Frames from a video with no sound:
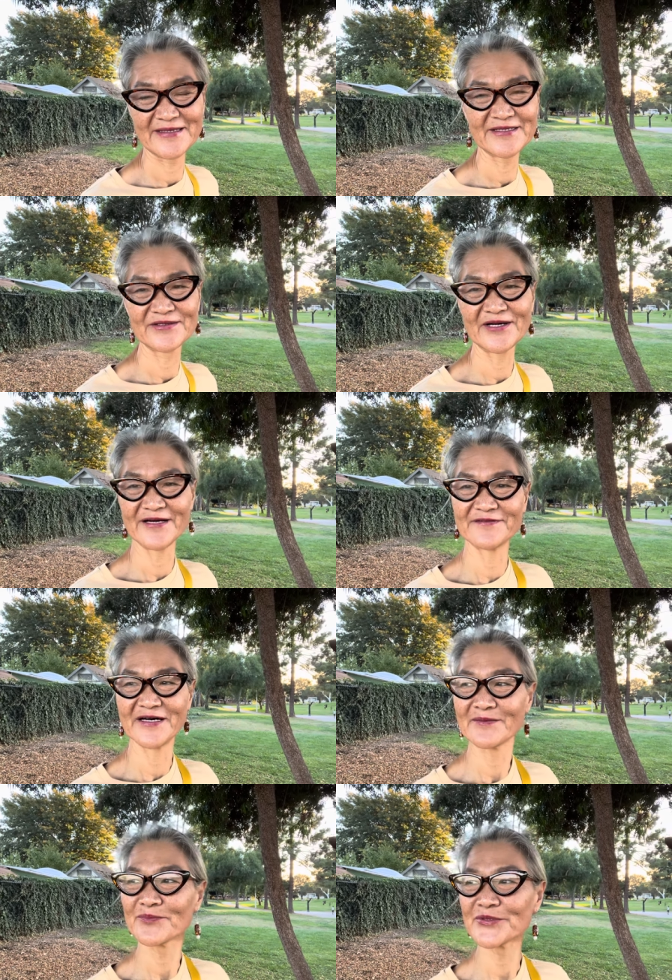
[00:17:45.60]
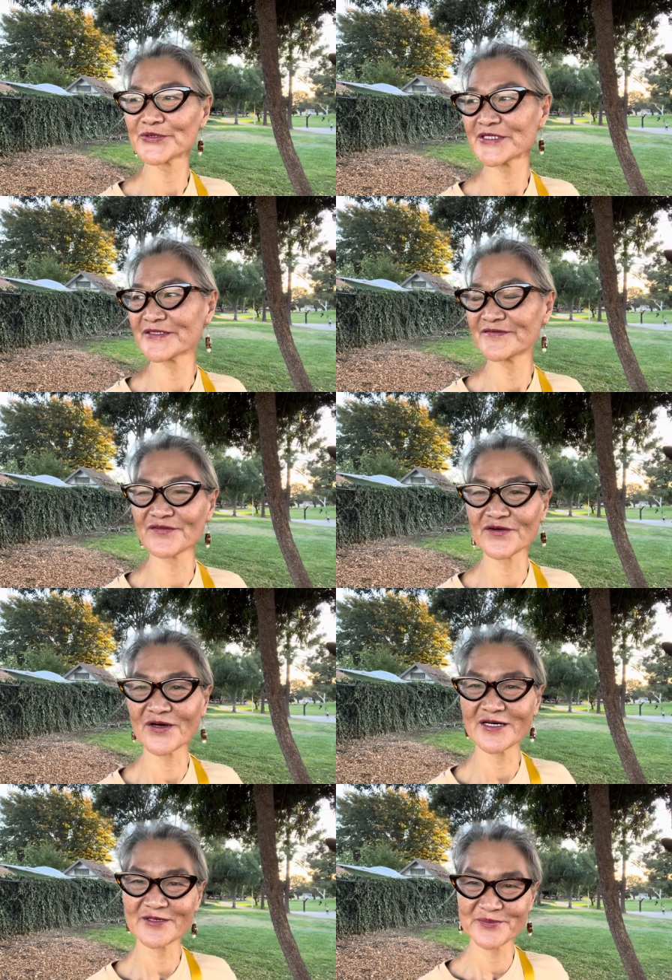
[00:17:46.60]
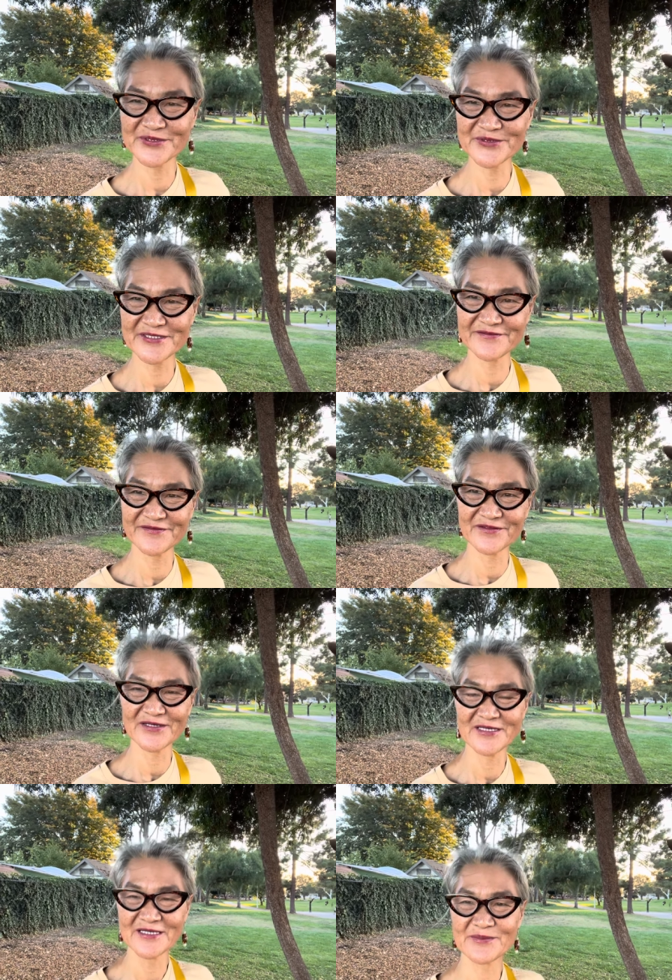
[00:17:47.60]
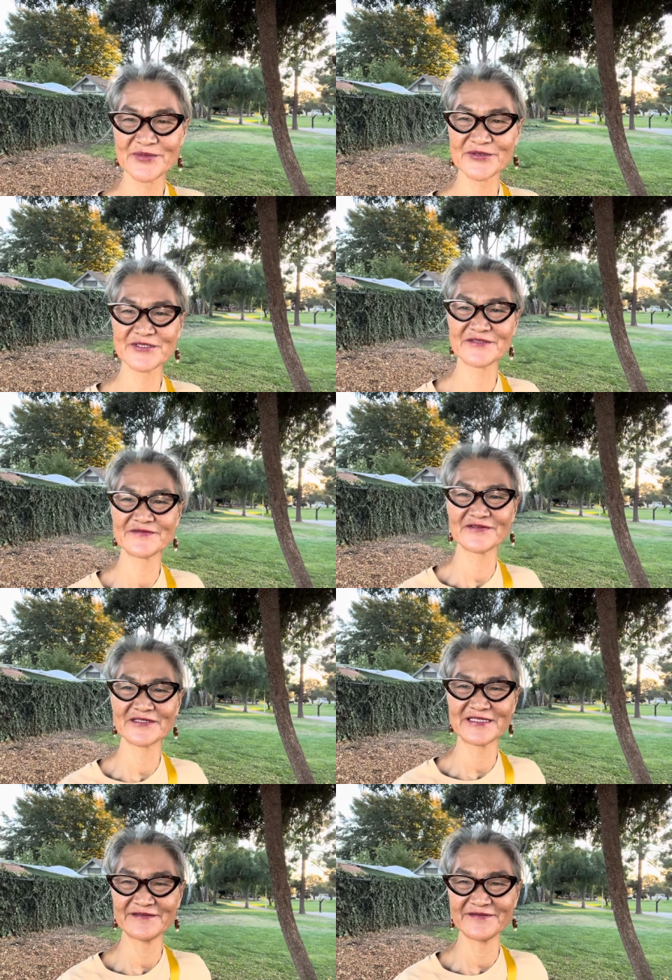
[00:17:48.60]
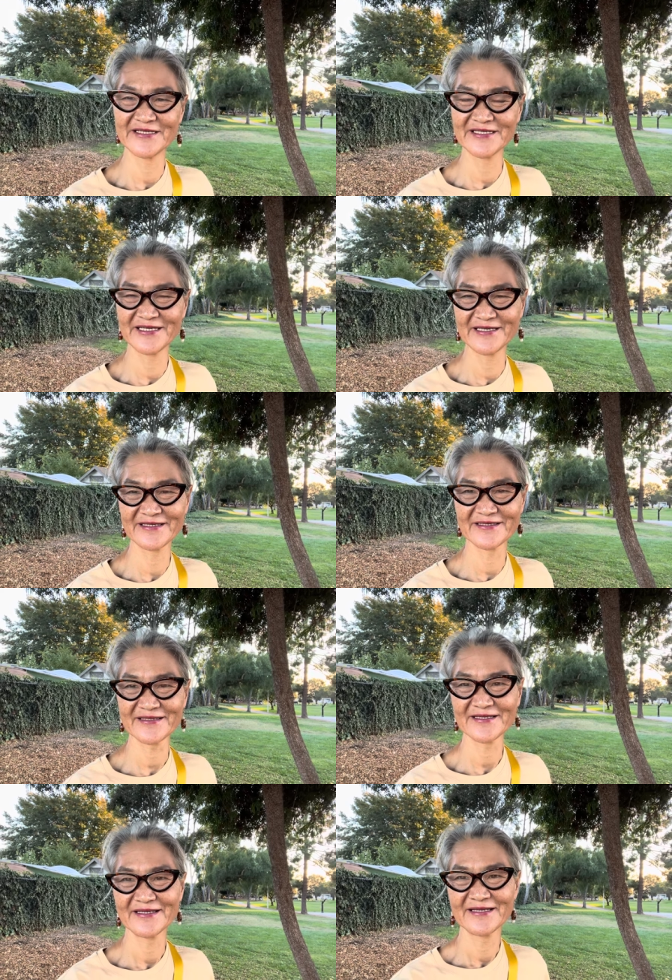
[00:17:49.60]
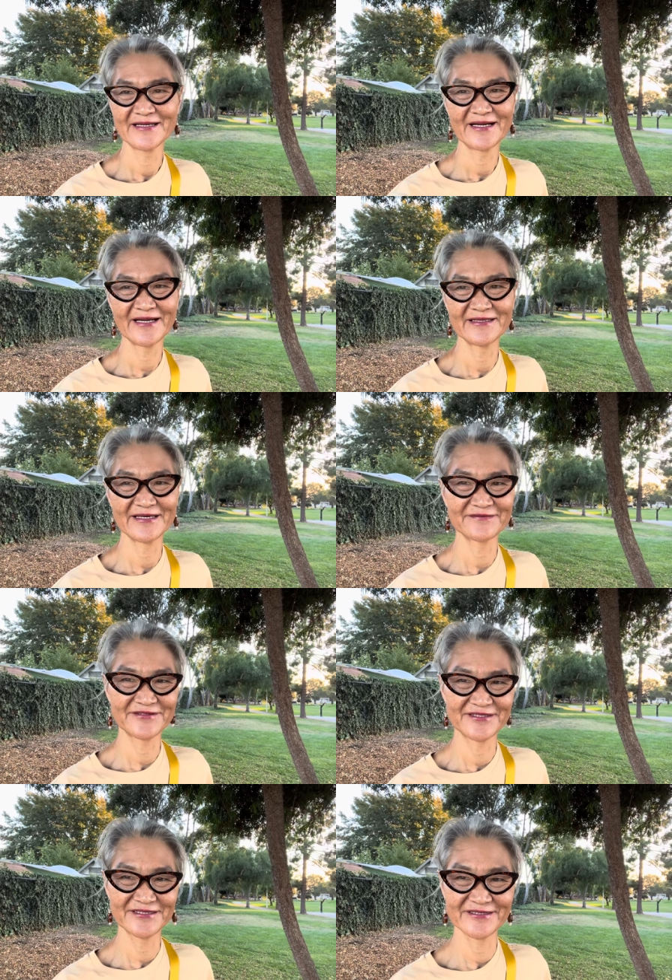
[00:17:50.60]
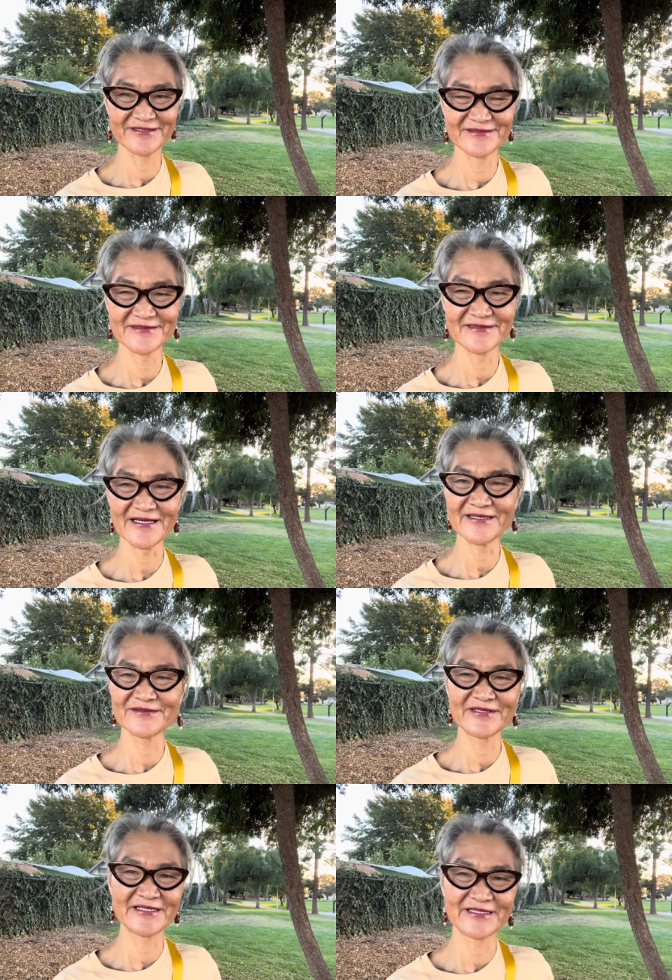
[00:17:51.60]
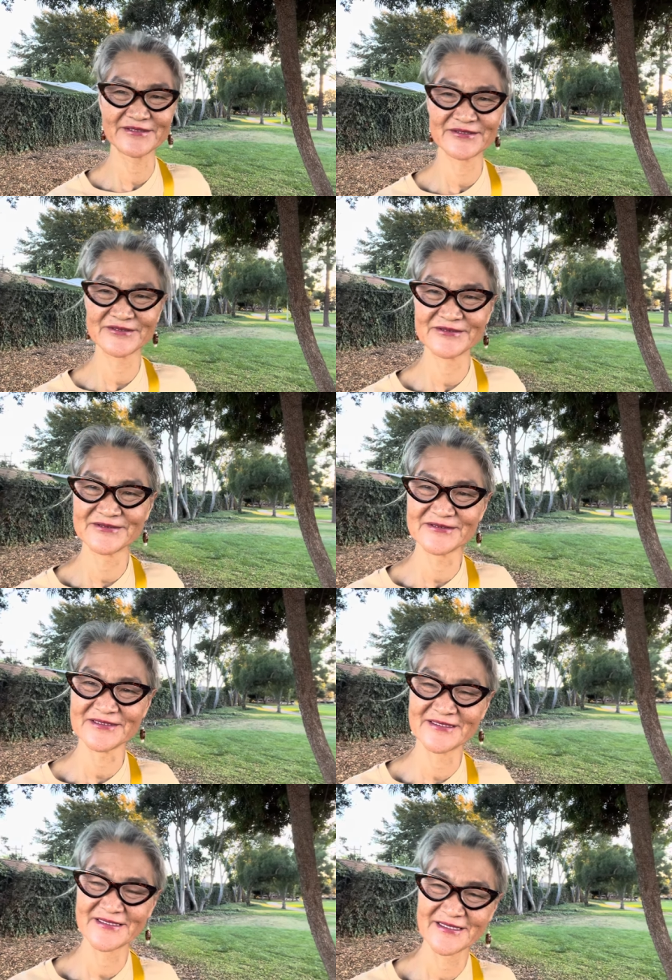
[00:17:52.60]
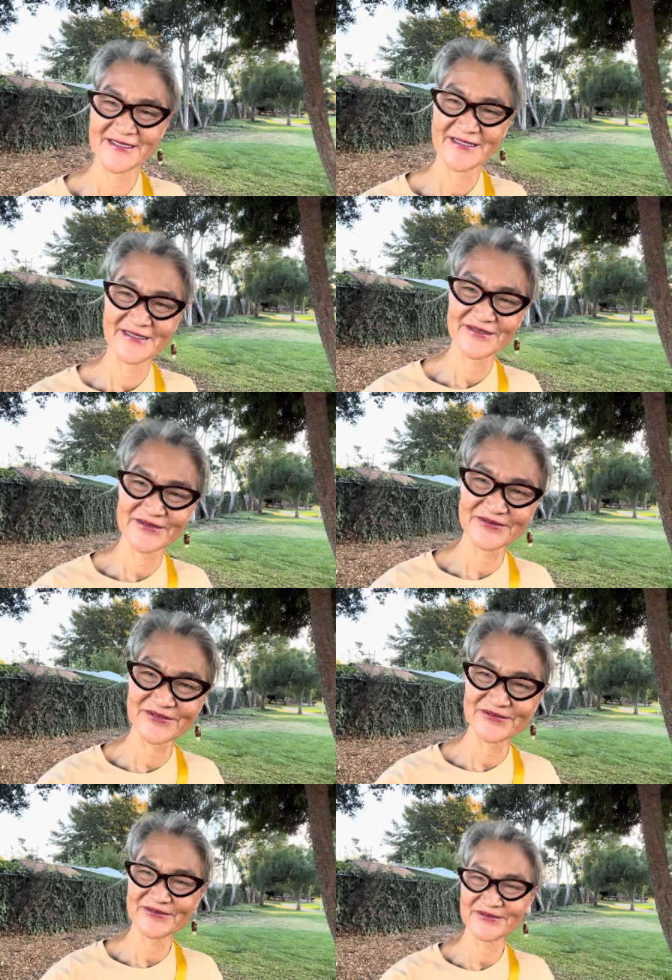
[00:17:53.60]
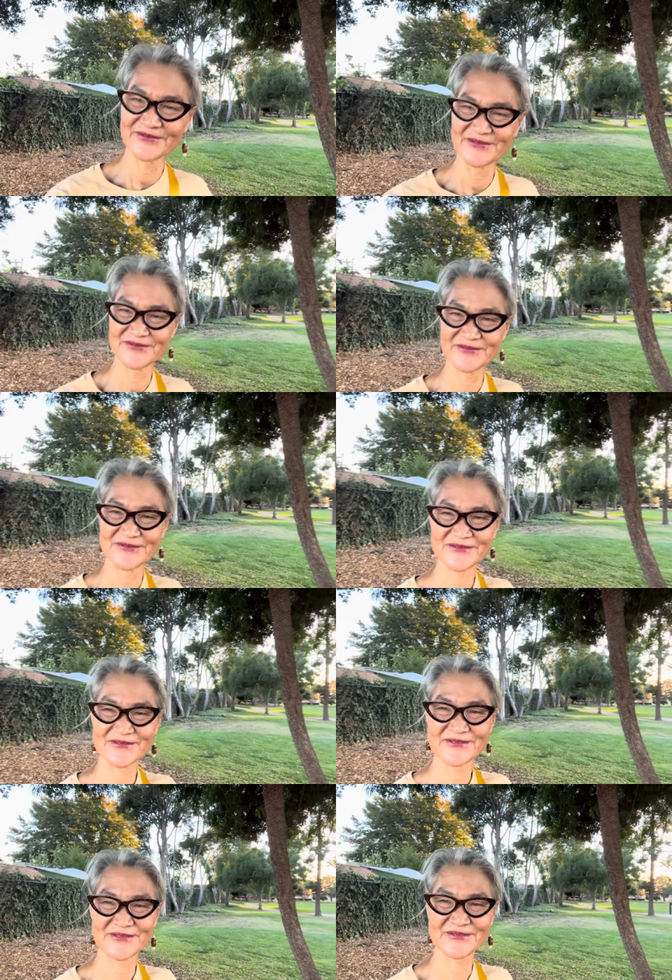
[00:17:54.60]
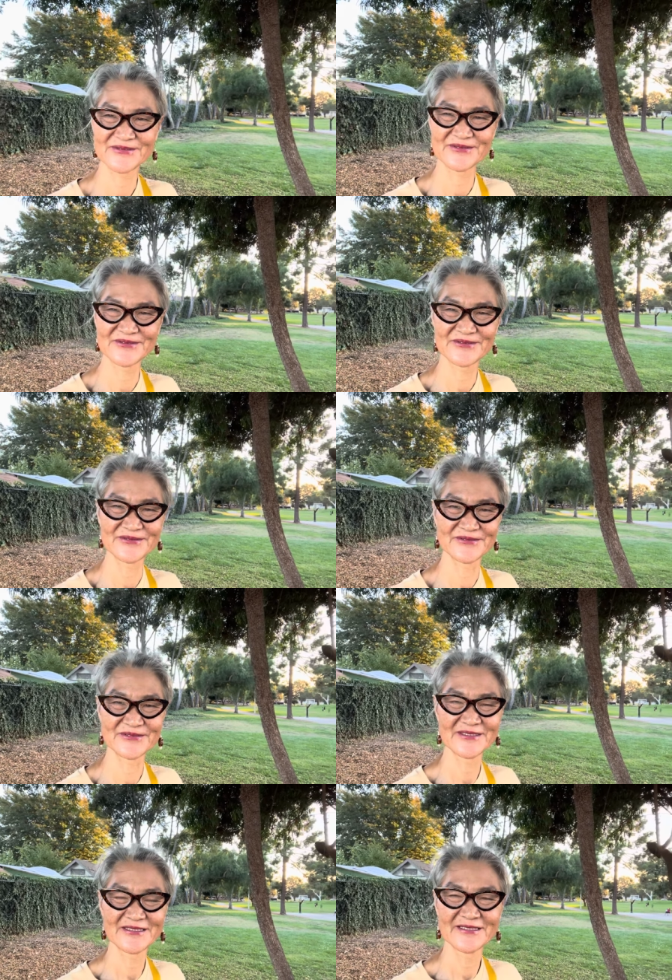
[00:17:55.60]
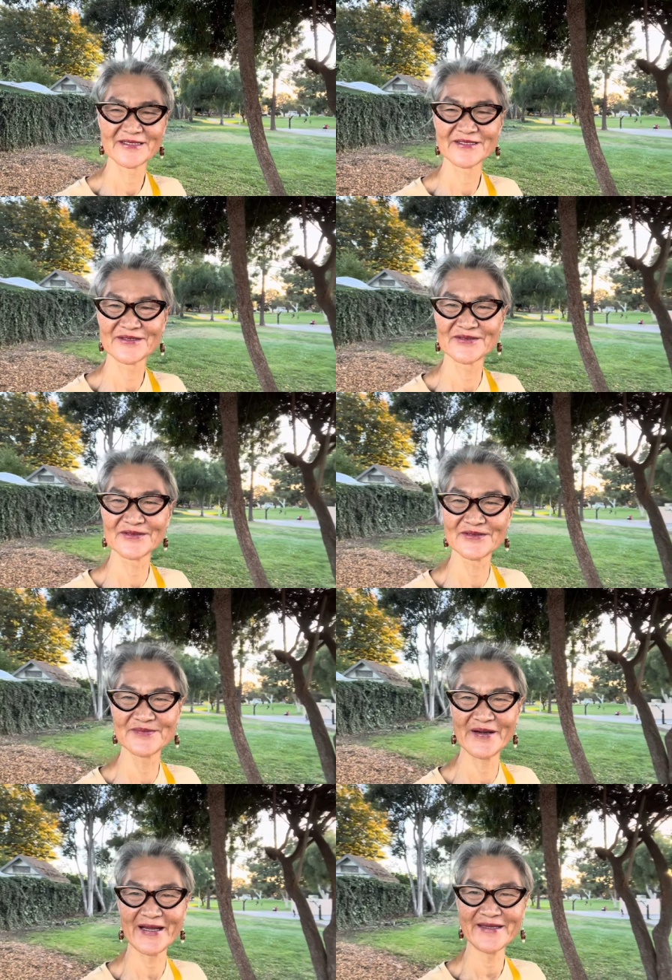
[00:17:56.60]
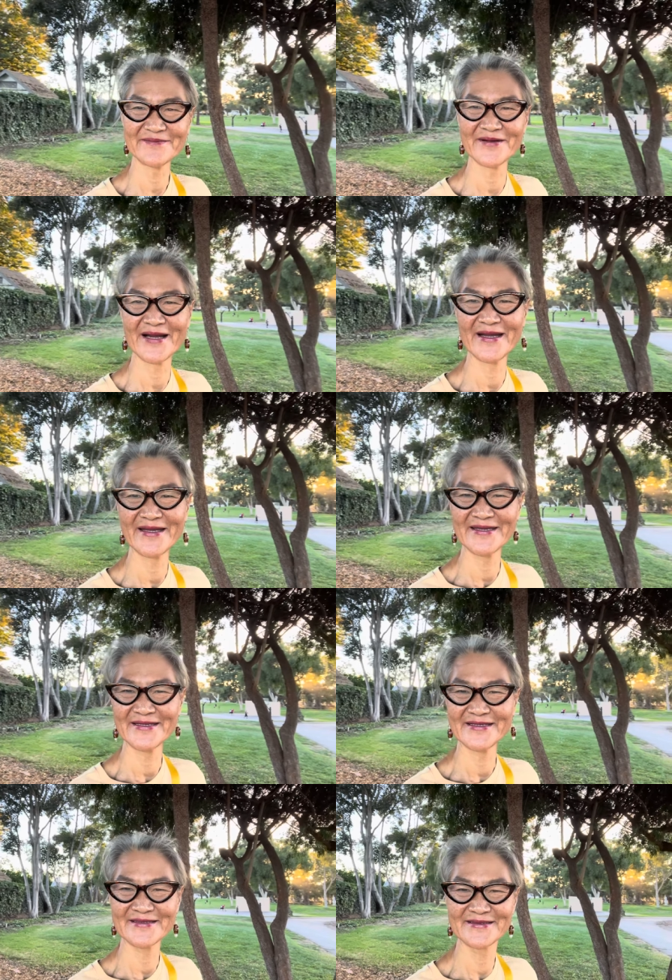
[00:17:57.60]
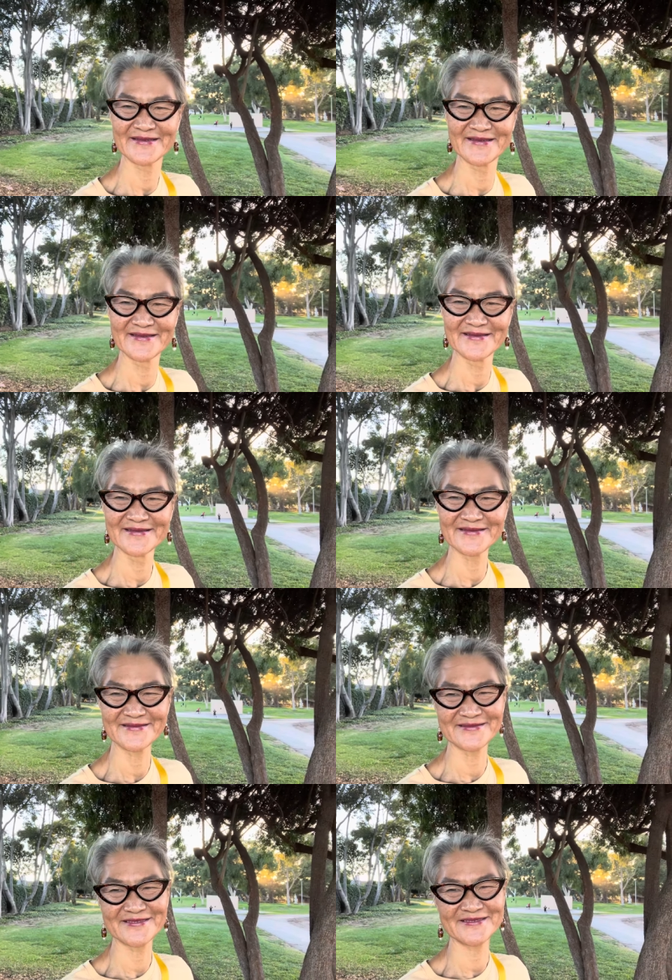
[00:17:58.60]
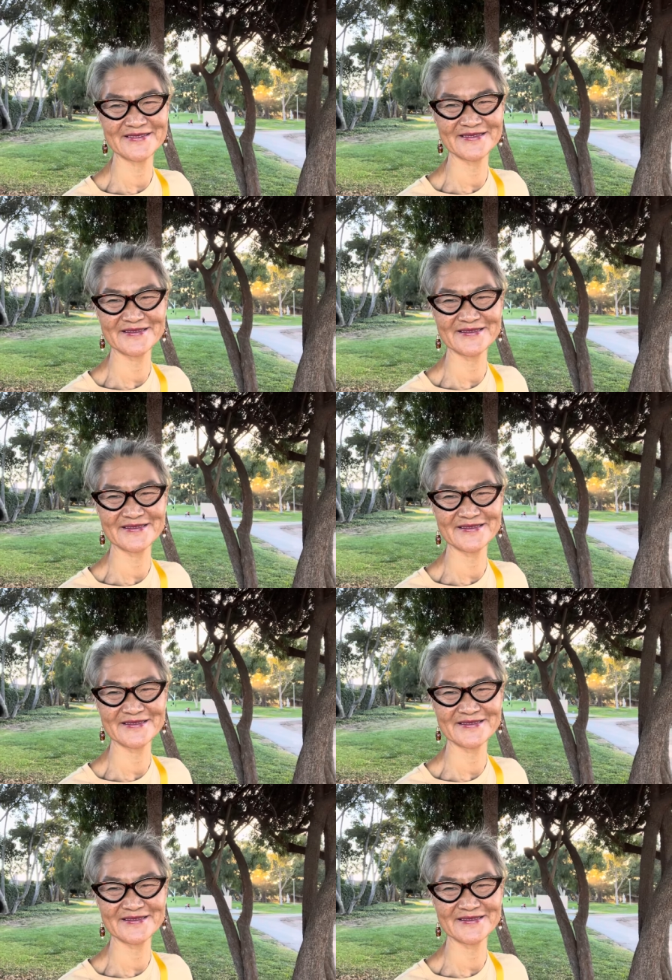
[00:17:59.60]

You have a beautiful, beautiful, beautiful evening. I love you. I really do. Do, do, do, do. Do, do, do. Go, go, bye, bye. Oh, this is